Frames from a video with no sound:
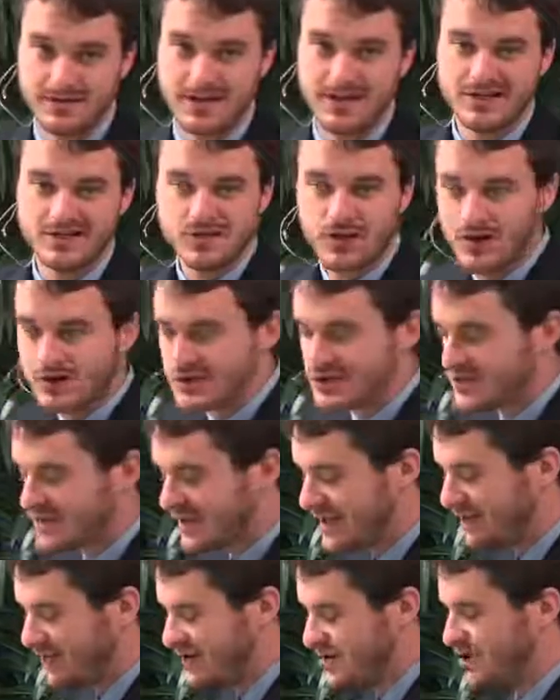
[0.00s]
And so I'll just
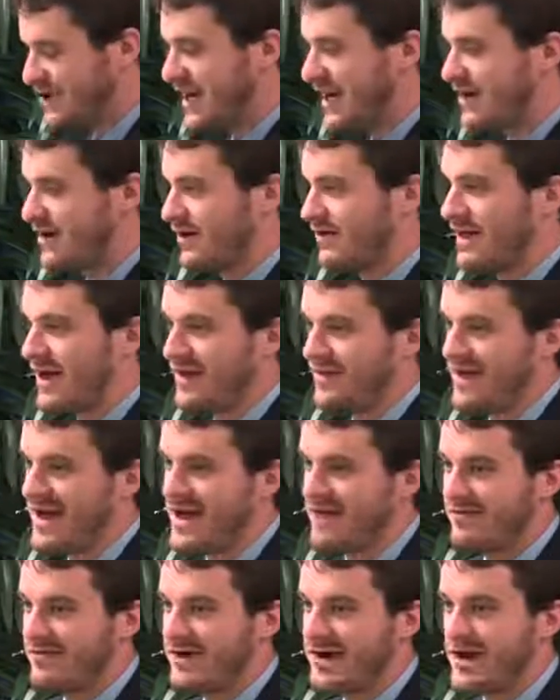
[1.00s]
leave it generically at
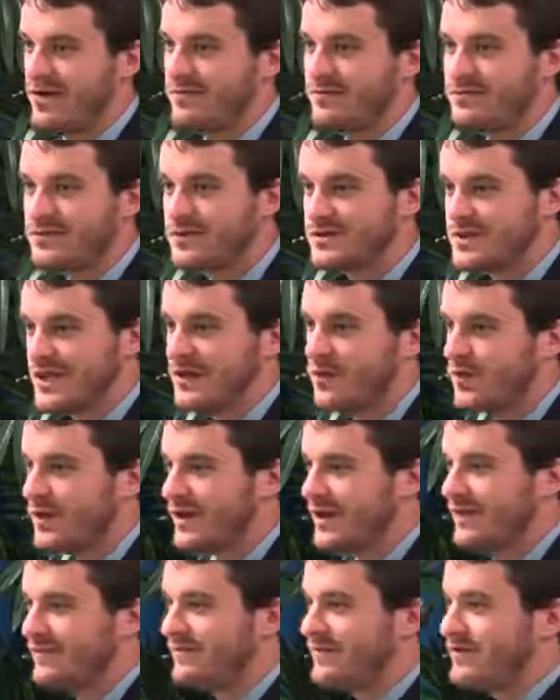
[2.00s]
that for now, because I don't want
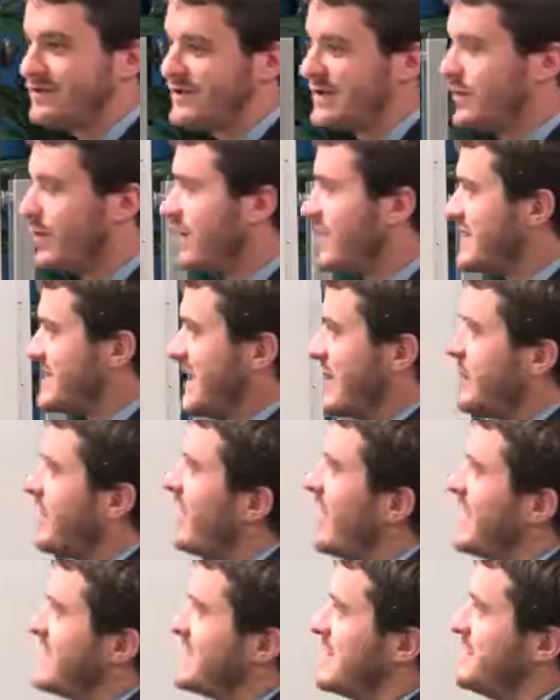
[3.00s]
to confuse anyone, because I
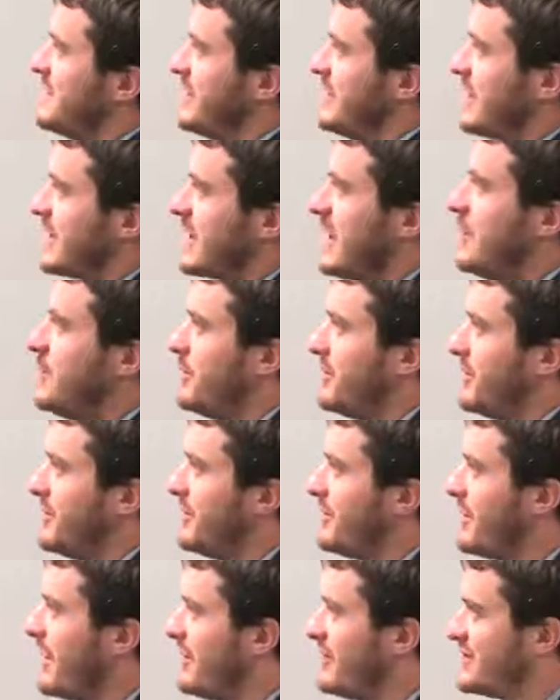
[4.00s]
realize I'm doing a couple
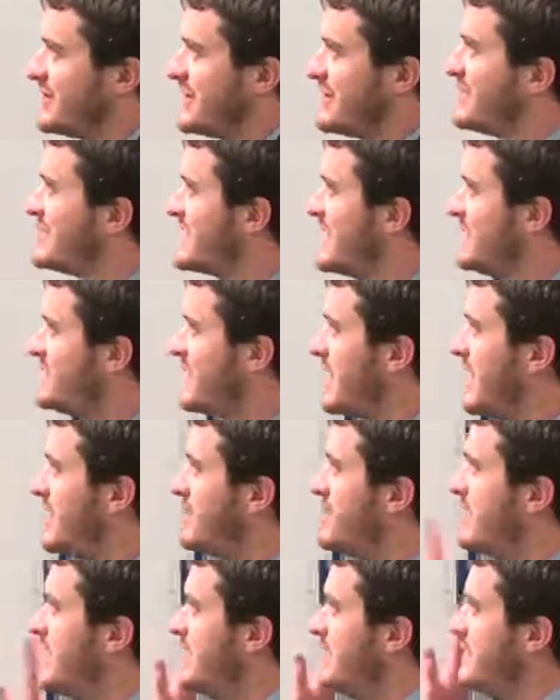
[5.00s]
different levels at the same time.